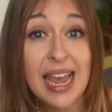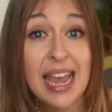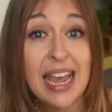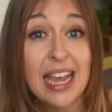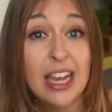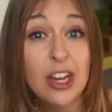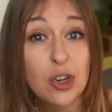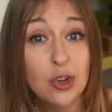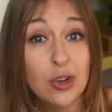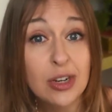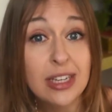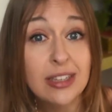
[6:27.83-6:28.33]

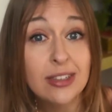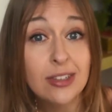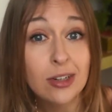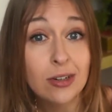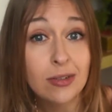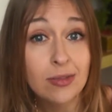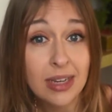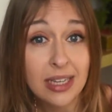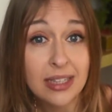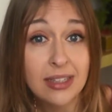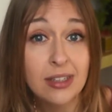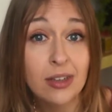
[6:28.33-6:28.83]
increase your
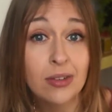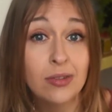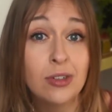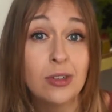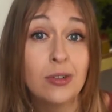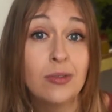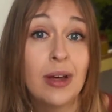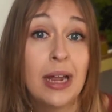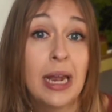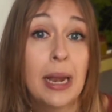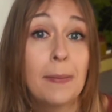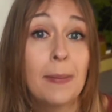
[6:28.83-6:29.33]
risk of
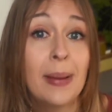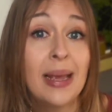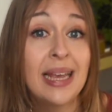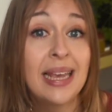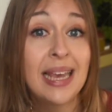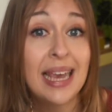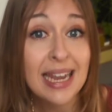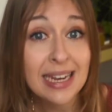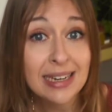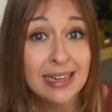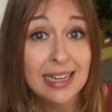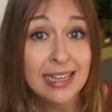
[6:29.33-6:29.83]
developing
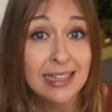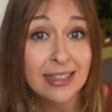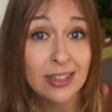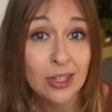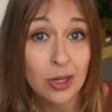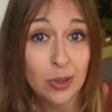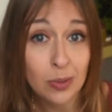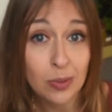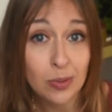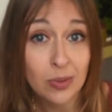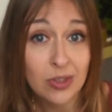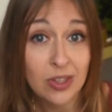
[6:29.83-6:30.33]
kidney
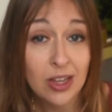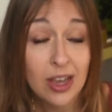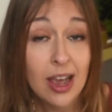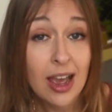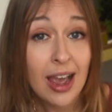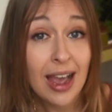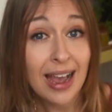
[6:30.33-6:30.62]
stones,